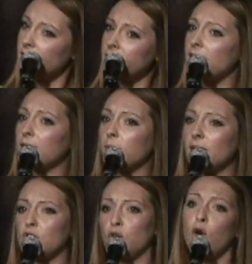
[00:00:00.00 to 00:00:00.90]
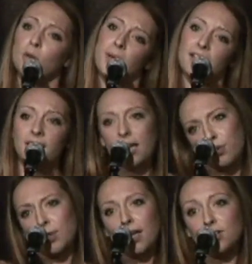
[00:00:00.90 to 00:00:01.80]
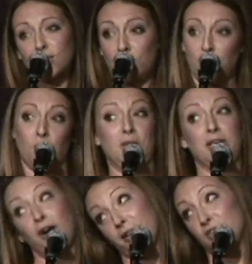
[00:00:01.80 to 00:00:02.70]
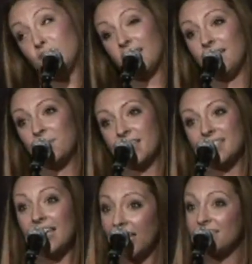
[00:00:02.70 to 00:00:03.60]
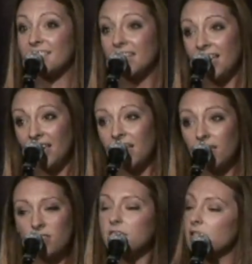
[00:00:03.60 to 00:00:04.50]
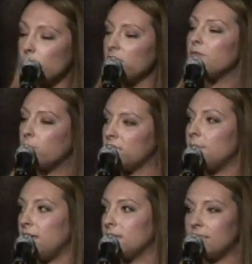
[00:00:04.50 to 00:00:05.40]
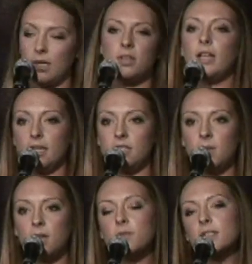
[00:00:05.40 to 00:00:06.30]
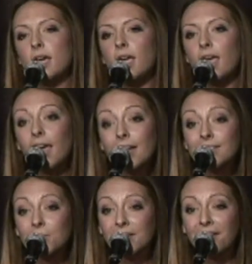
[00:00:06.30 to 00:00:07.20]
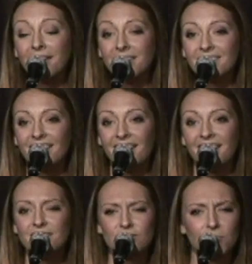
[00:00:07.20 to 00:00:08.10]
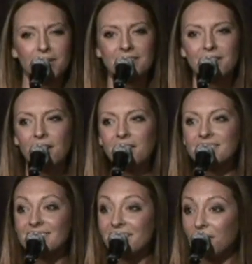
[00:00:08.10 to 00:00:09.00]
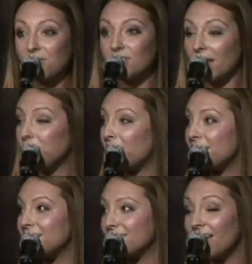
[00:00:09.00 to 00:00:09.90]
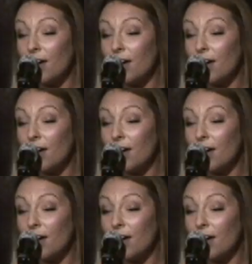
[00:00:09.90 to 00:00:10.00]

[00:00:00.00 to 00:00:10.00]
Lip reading: a little late for me to turn my life around and start going to college again, because this is what the voicemail sounded like to me. It was like, "Hey, sweetheart, just wanted to call and see how your day was.